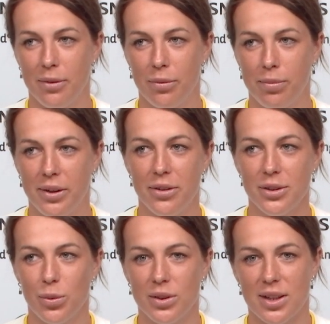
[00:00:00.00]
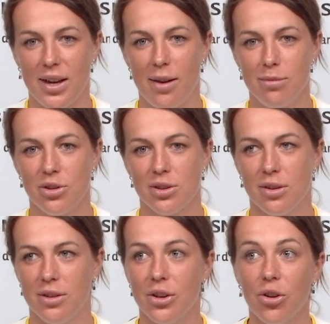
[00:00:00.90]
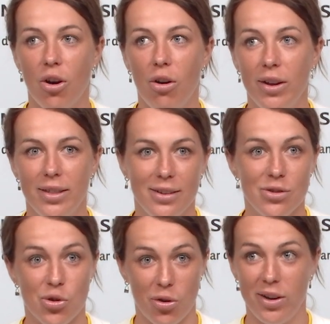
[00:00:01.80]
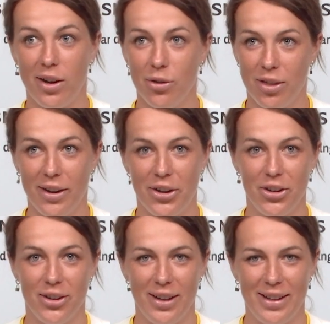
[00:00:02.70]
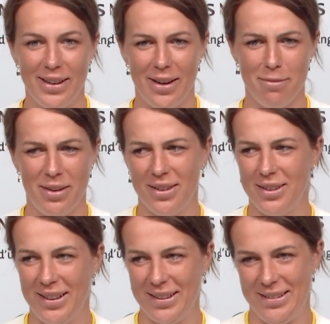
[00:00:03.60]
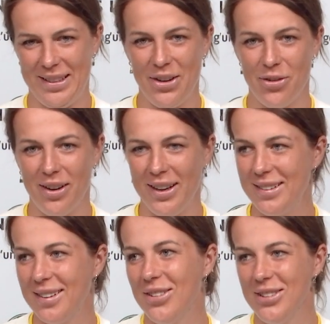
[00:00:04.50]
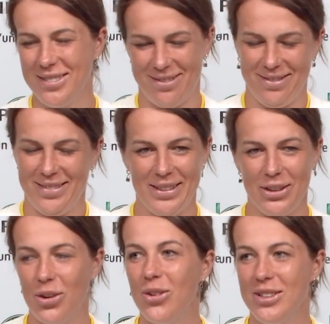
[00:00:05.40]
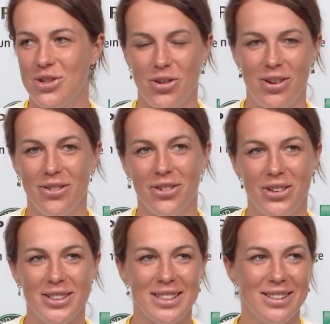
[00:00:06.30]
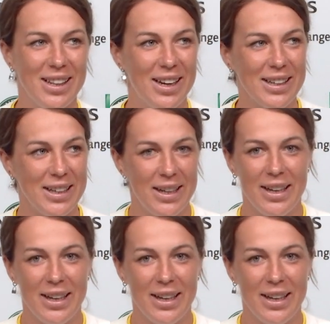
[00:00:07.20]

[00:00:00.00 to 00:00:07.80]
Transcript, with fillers: players would say, I'm just gonna go and enjoy out there, and I'm there like, yeah, right, how you go enjoy, of course, good luck.